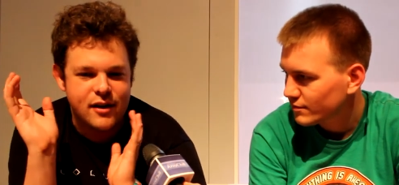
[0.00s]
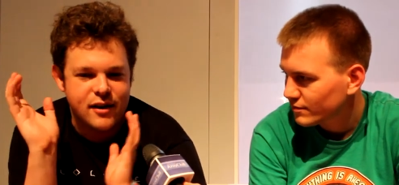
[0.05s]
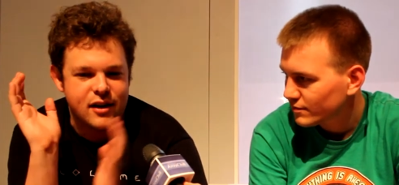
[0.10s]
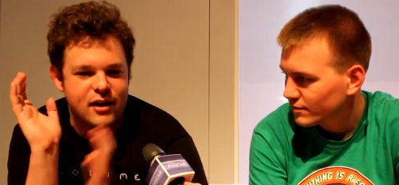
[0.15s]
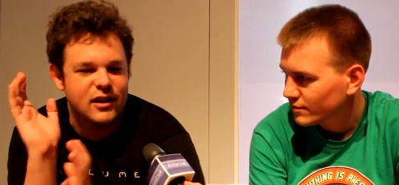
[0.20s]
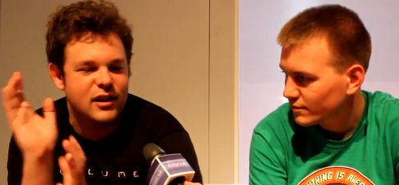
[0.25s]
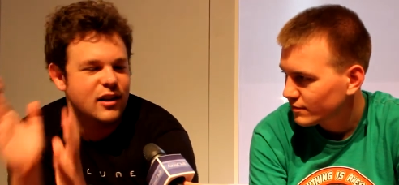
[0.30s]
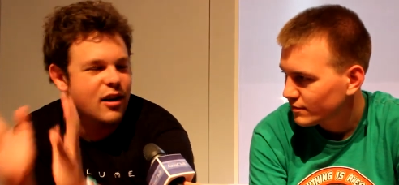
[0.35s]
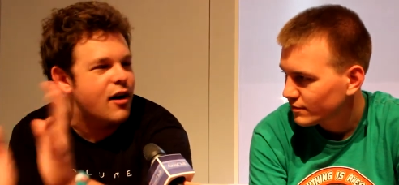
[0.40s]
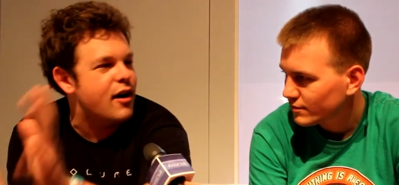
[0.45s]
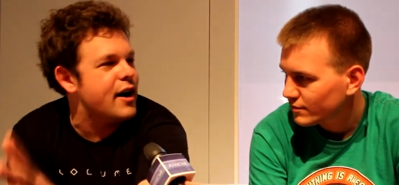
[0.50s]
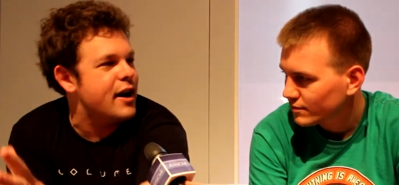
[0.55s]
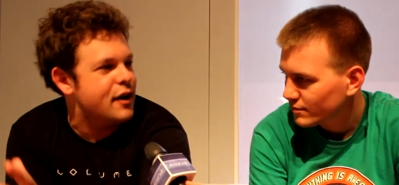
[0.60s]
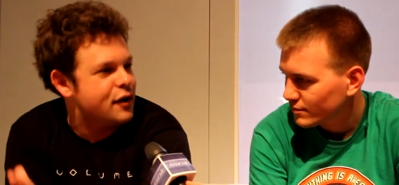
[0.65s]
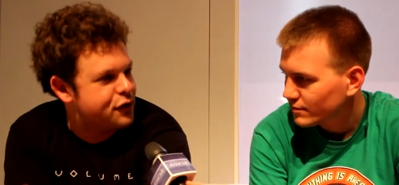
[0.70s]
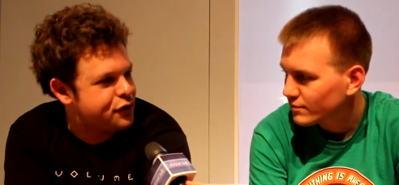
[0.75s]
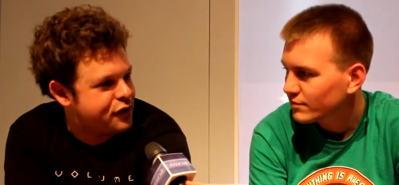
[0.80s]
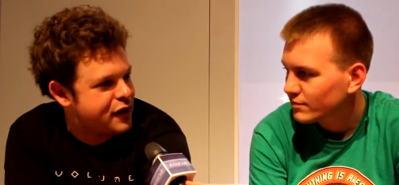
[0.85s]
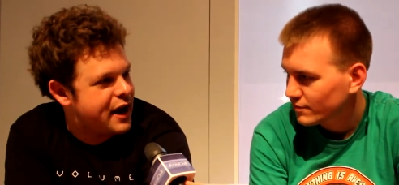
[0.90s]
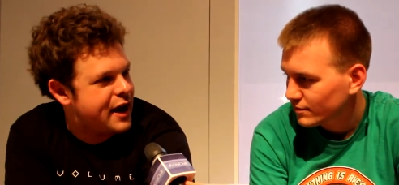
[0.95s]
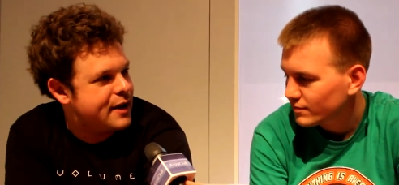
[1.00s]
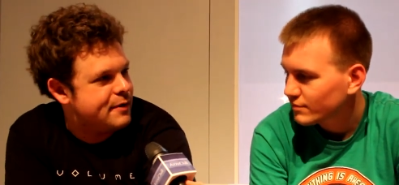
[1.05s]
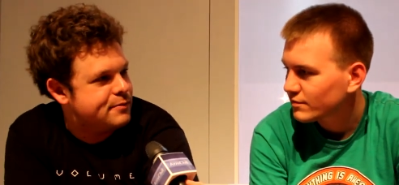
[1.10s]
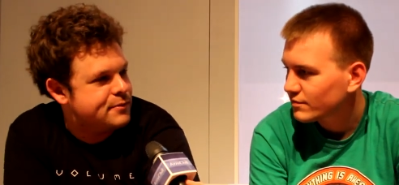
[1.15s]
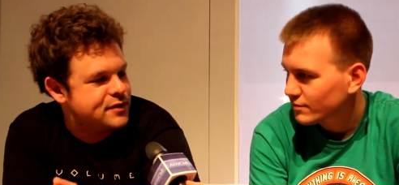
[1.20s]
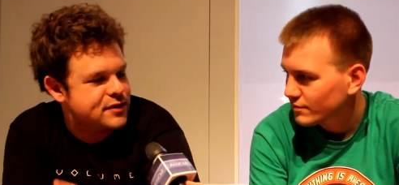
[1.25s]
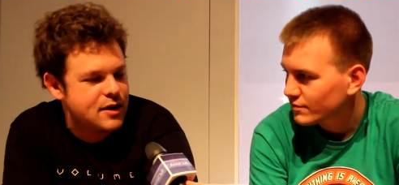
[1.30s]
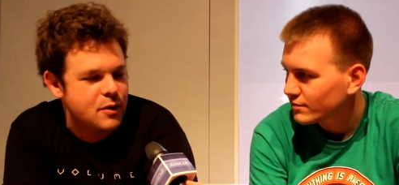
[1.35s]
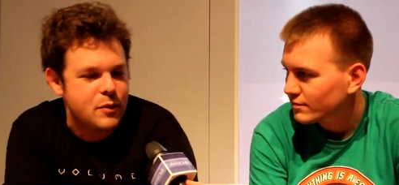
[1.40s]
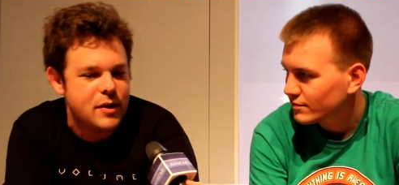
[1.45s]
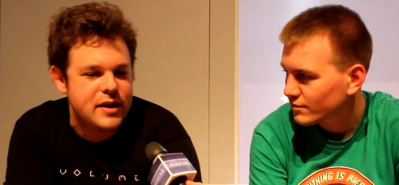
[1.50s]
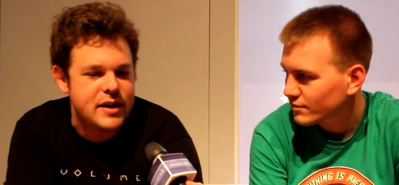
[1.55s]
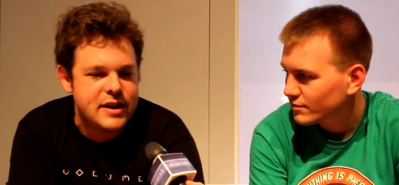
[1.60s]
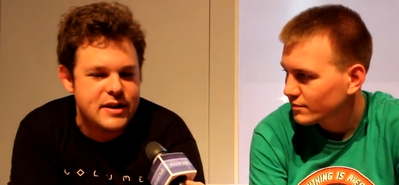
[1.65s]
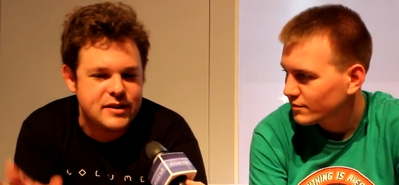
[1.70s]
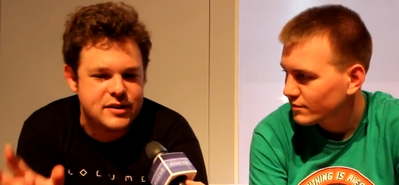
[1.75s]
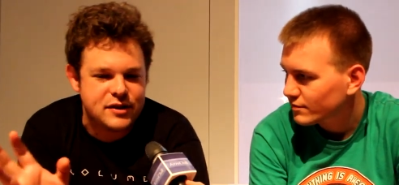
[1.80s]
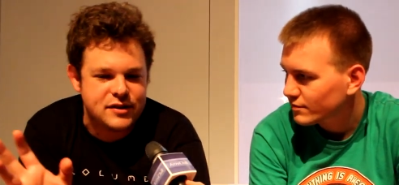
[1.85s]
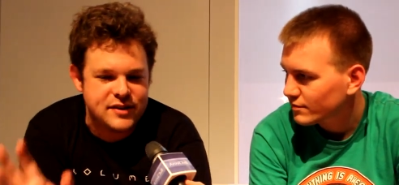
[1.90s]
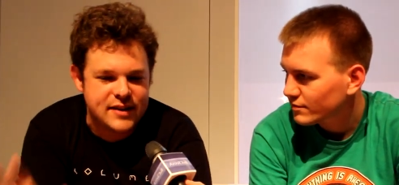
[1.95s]
Speaker 1: Goliath games, and we
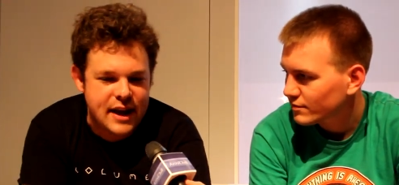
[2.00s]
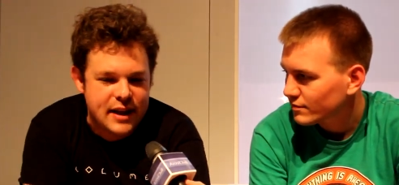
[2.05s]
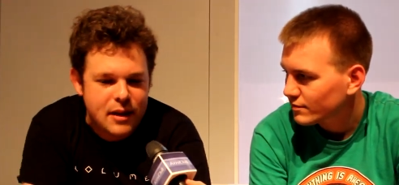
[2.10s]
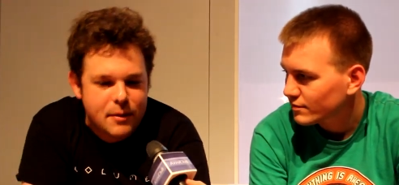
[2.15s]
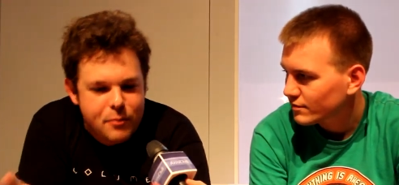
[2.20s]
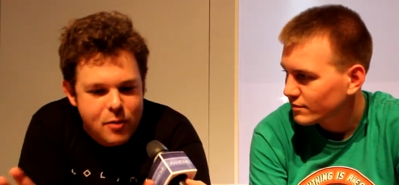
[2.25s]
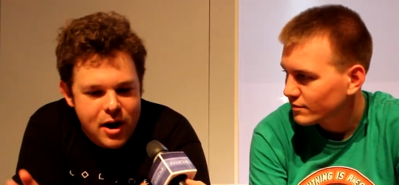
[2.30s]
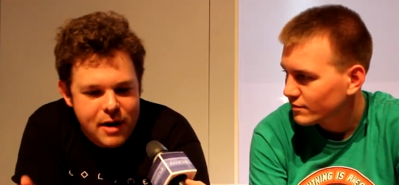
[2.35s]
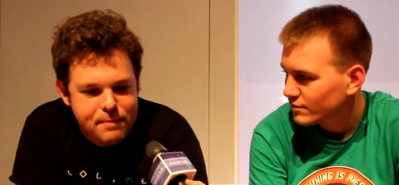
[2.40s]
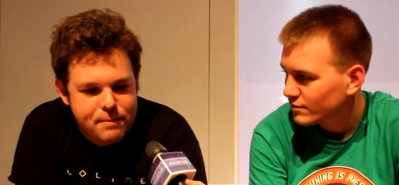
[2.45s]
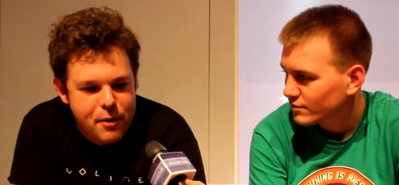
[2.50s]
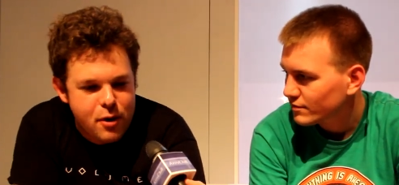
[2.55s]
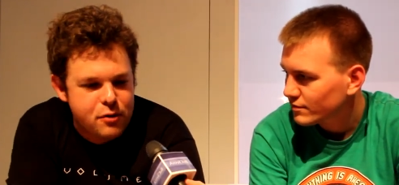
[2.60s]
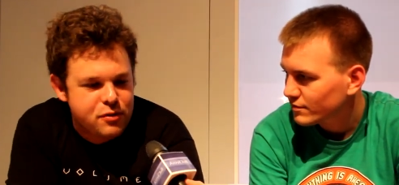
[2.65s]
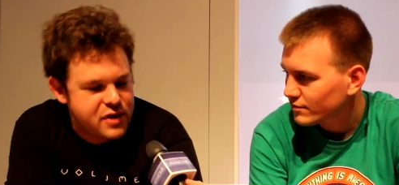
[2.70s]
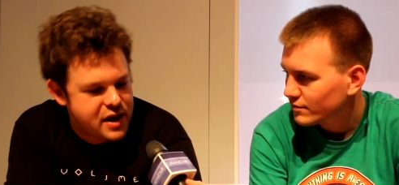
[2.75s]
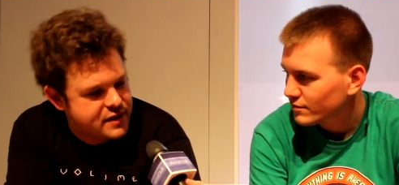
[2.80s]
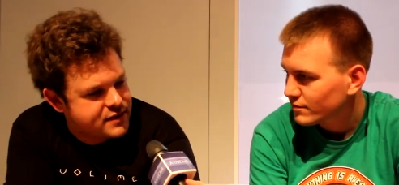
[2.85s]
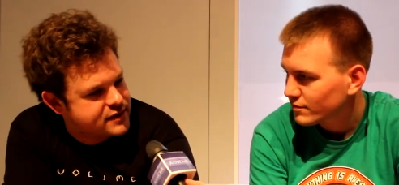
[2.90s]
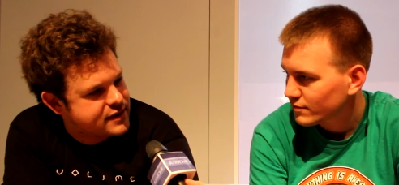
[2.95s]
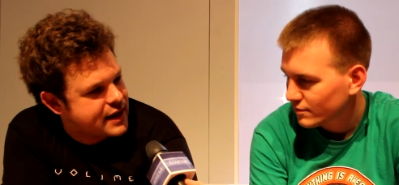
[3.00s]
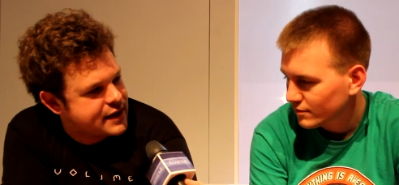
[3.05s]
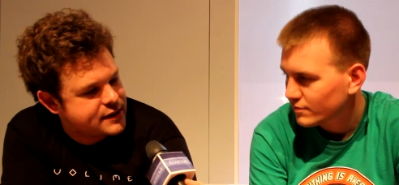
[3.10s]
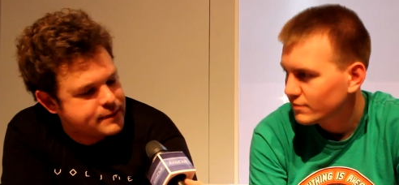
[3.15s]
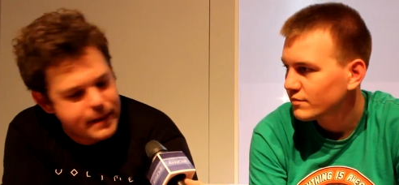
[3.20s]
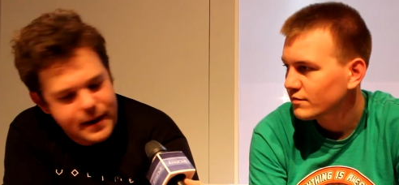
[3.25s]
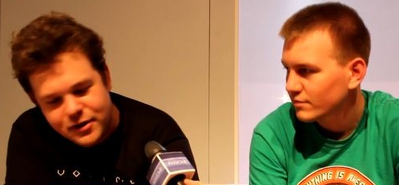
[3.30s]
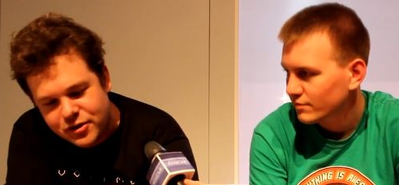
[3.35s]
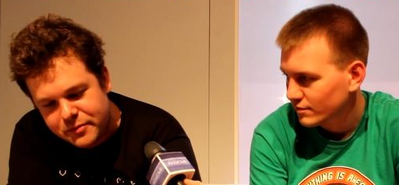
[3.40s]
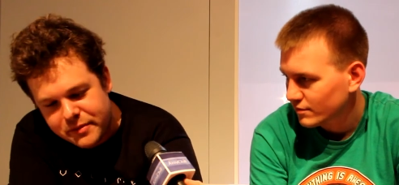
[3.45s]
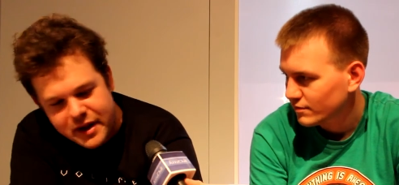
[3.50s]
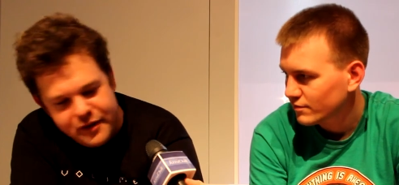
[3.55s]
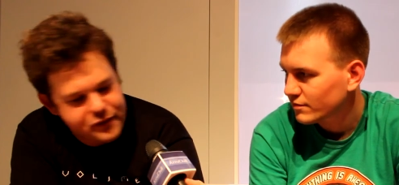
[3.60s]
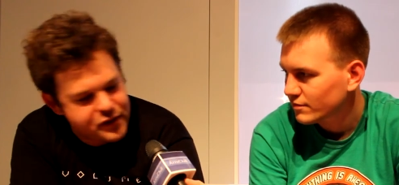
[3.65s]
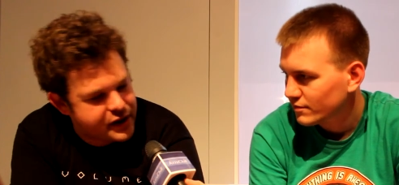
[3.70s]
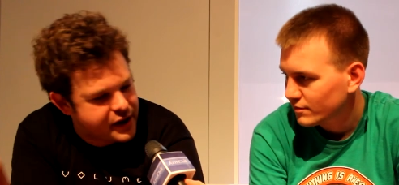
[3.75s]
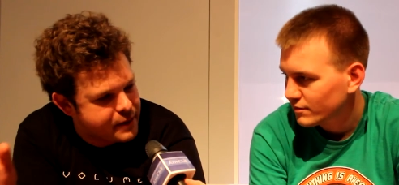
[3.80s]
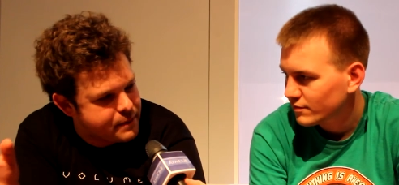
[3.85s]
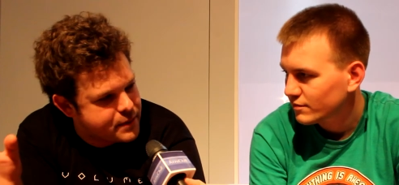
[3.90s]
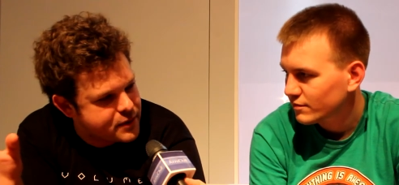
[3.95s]
need to celebrate both ends of that spectrum and
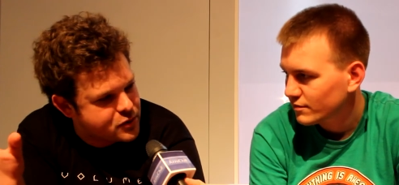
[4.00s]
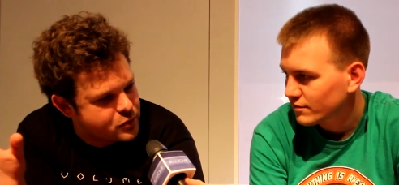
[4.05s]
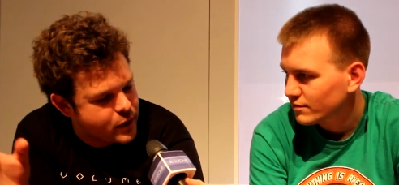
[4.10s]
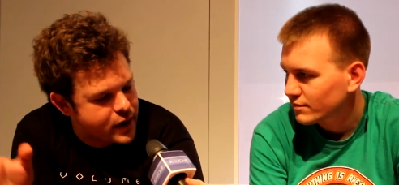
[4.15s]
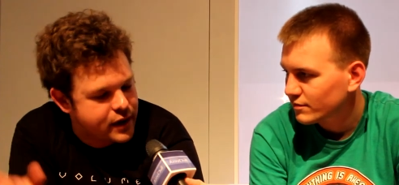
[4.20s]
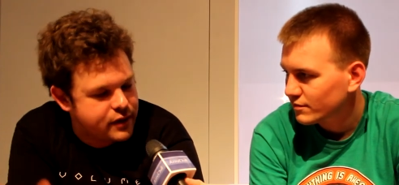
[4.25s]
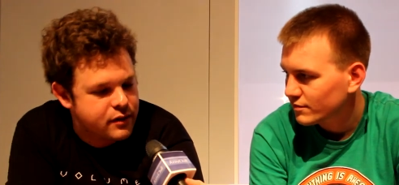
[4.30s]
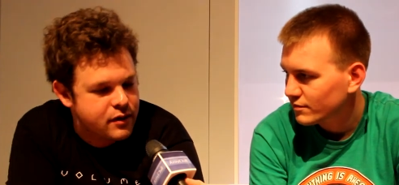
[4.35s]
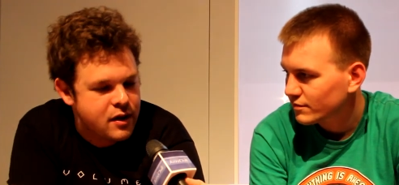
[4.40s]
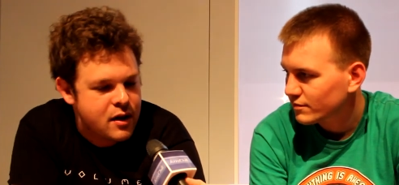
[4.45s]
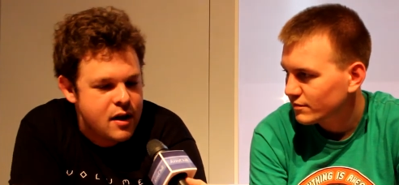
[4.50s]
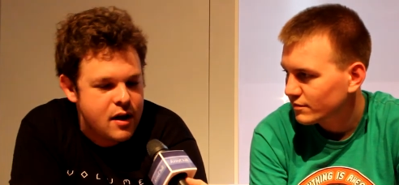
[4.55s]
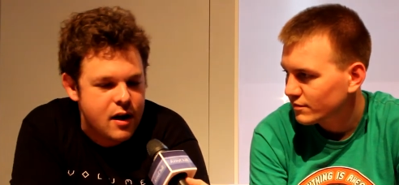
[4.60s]
everything in between.